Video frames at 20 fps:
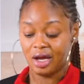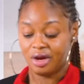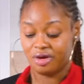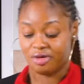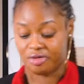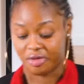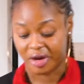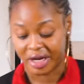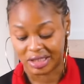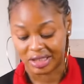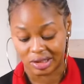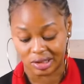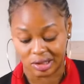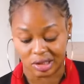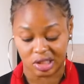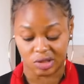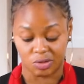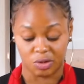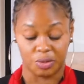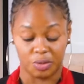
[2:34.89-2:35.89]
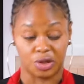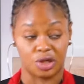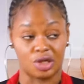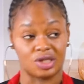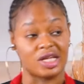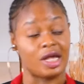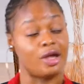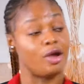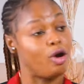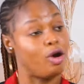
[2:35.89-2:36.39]
right into this bowl because
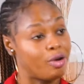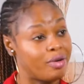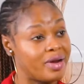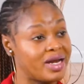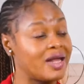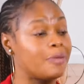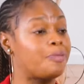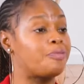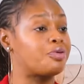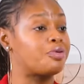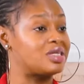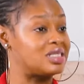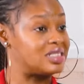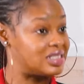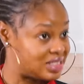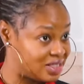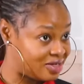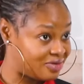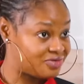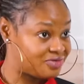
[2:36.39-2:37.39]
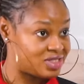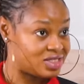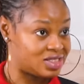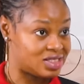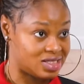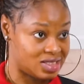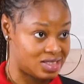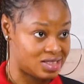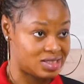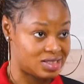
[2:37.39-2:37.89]
I already perceived
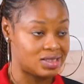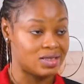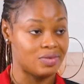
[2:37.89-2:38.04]
this